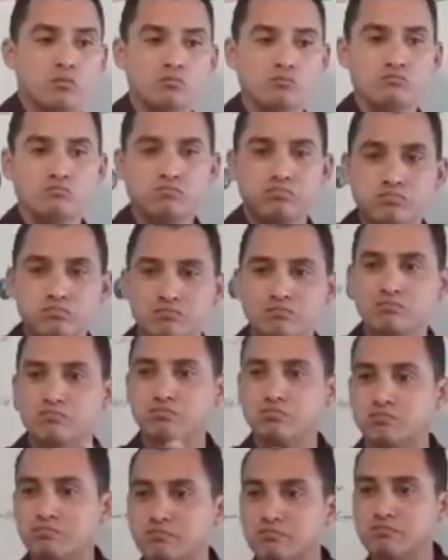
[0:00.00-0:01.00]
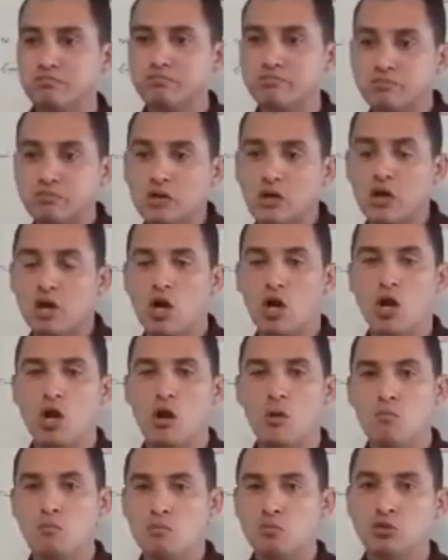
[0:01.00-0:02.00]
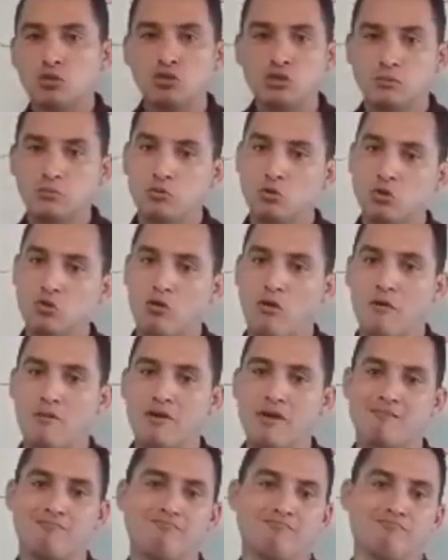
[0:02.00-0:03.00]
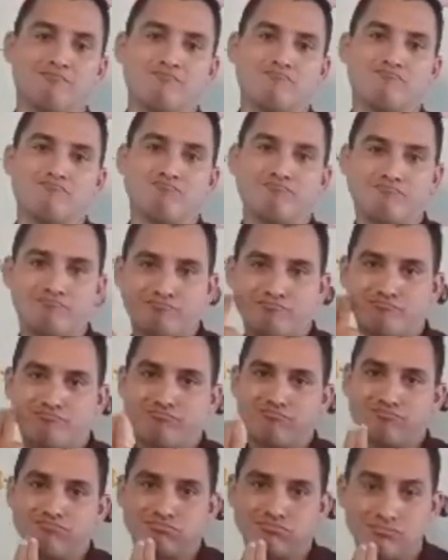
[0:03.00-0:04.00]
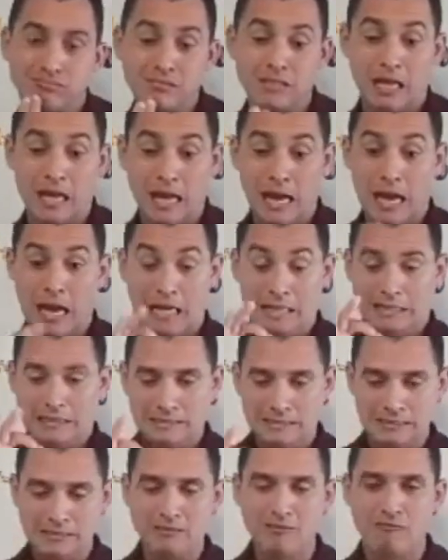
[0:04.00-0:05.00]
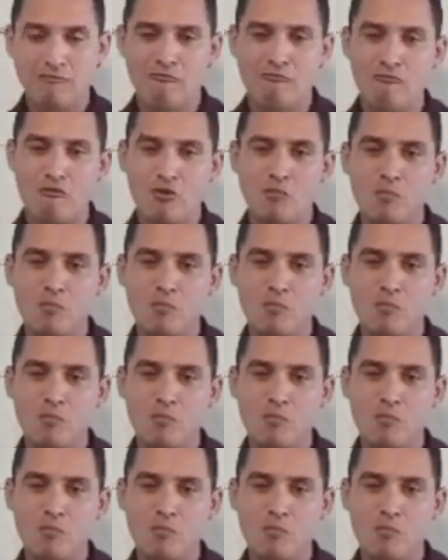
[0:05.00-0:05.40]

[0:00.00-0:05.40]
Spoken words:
thus extending the gospel of Jesus Christ to these communities,